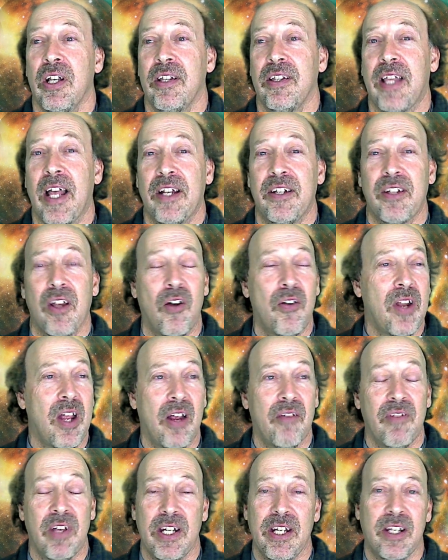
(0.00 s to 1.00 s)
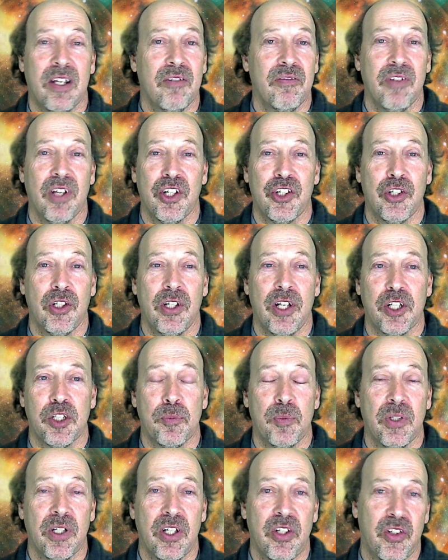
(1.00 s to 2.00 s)
that don't have any conventional
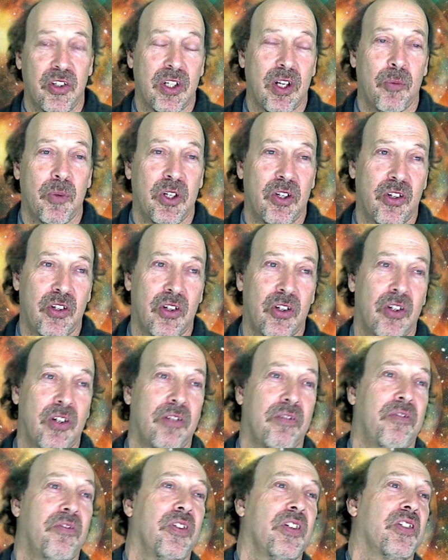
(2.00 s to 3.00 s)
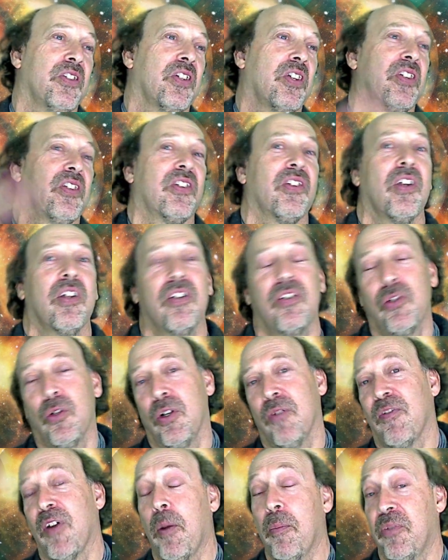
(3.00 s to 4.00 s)
explanation, that would turn physics
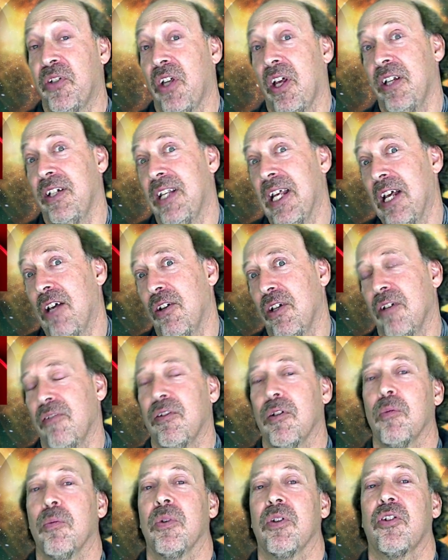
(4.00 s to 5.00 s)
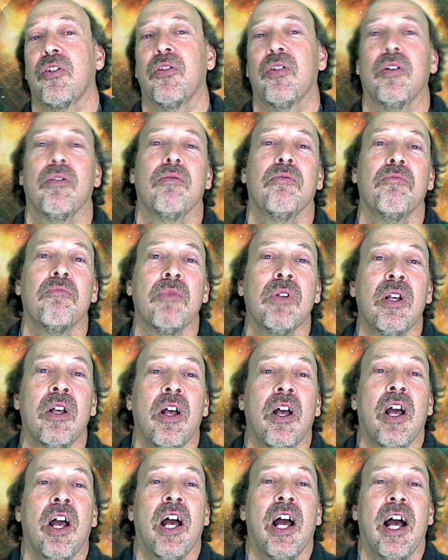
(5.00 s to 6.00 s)
sort of upside down if it were true.
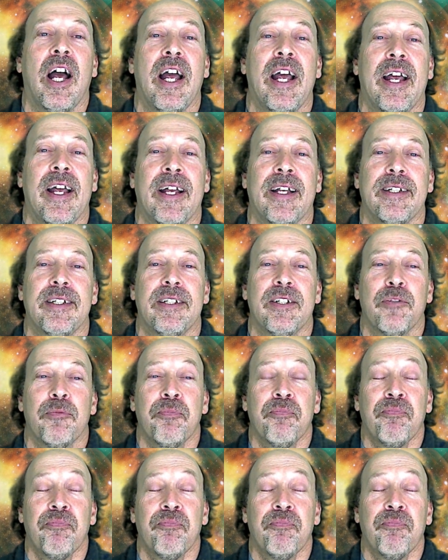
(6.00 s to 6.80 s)
And